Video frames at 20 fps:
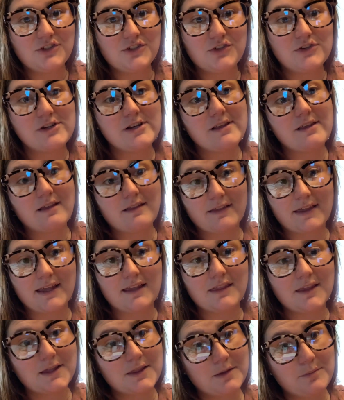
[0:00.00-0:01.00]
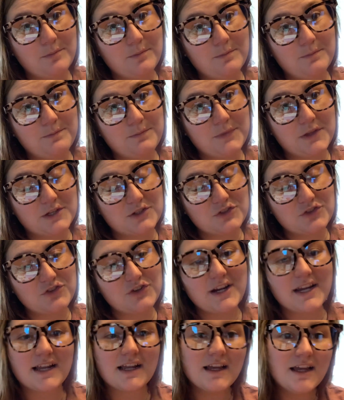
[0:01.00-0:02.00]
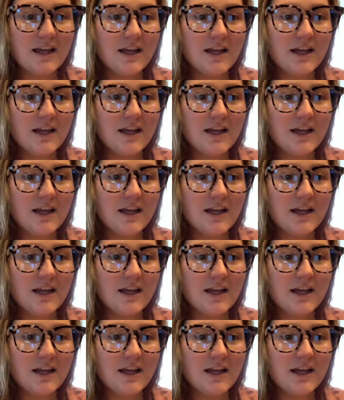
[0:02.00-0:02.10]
due to the length of the string.